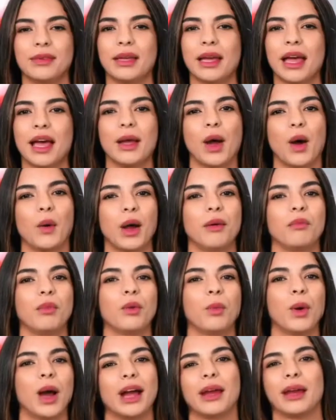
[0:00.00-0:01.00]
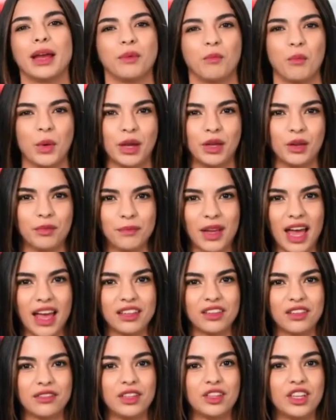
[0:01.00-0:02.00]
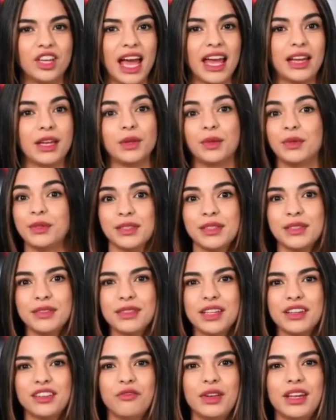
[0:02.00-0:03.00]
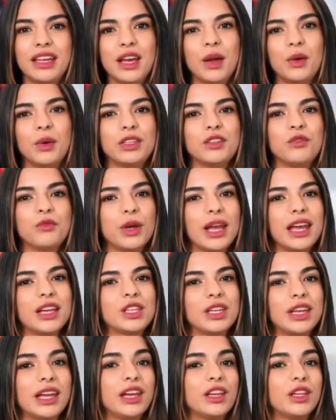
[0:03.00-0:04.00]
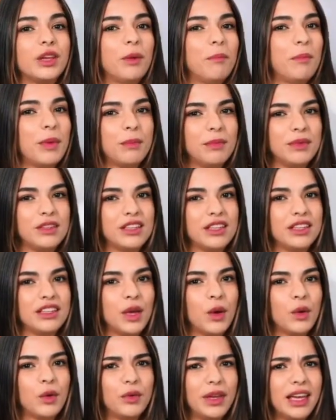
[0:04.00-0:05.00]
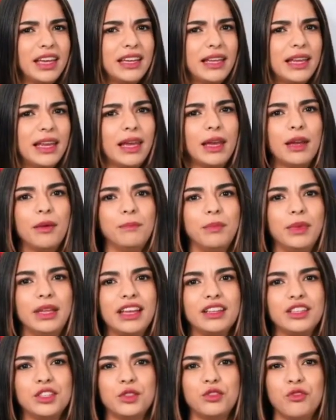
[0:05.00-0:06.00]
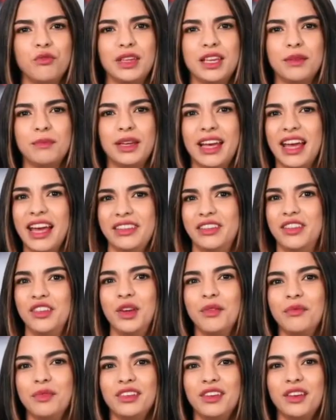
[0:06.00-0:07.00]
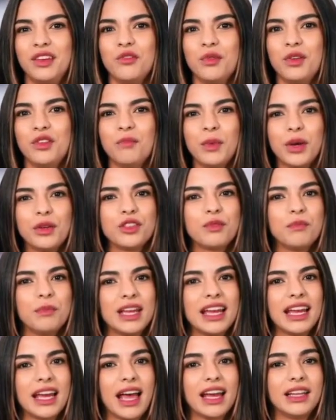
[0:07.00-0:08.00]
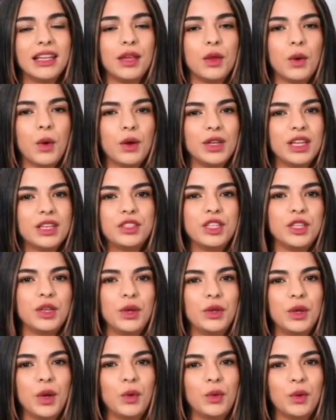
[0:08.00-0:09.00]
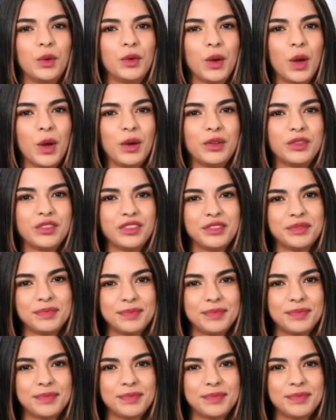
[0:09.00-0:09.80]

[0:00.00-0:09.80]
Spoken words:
Hello everyone and welcome back to the channel. This video is for educational purposes only. Please use VPN services responsibly and according to your local laws.